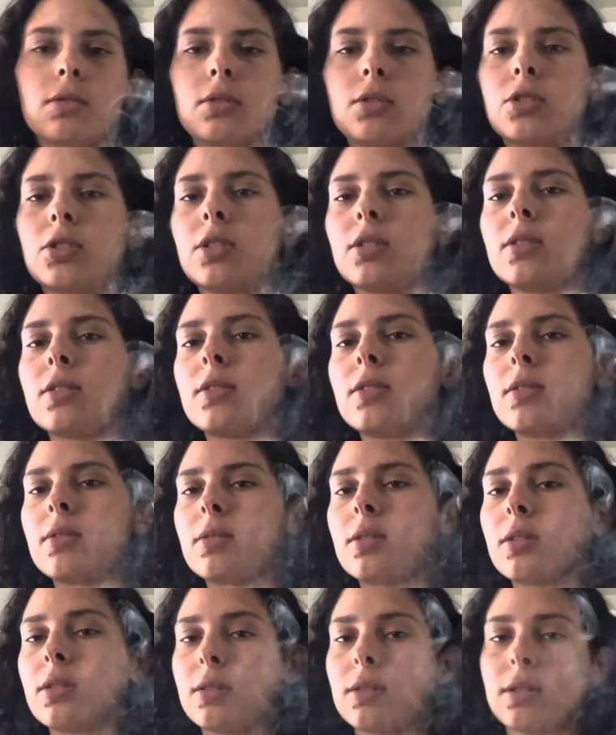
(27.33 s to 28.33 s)
Just
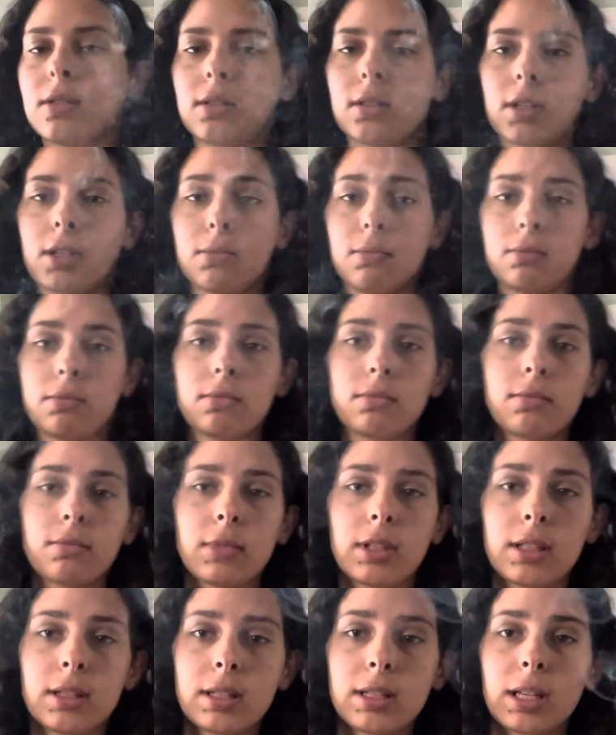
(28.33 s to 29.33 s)
because I'm
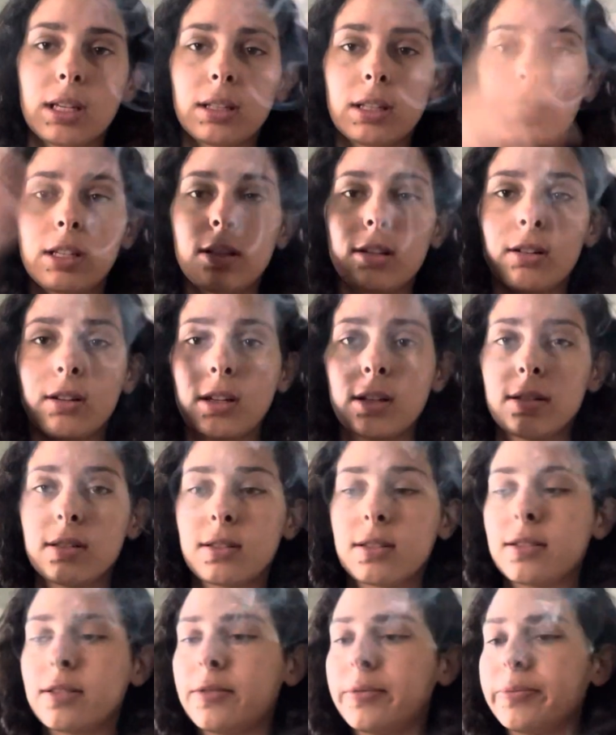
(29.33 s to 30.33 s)
insanely curious.